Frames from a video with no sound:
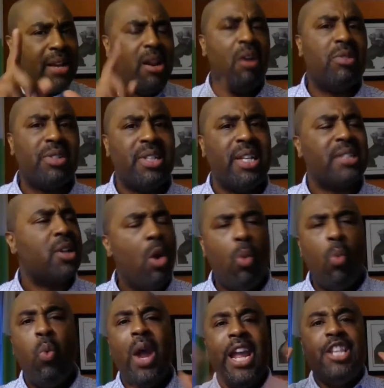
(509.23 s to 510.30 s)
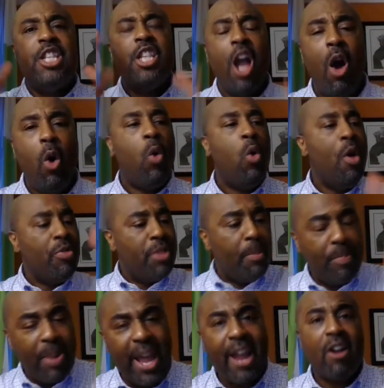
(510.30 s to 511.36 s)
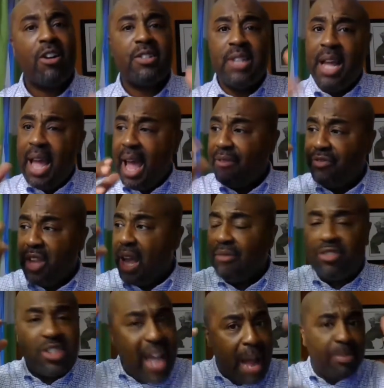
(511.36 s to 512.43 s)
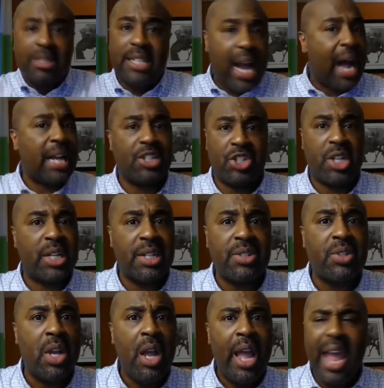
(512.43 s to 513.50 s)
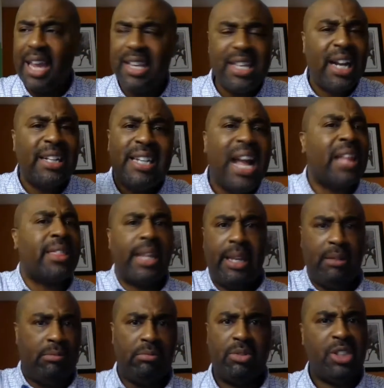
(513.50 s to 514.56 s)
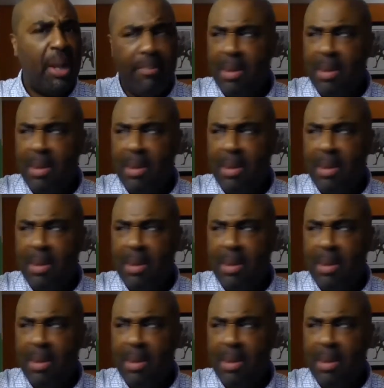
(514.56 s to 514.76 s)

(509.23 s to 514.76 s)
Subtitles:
Now notice this, we know the parents have sabotaged us and done nothing.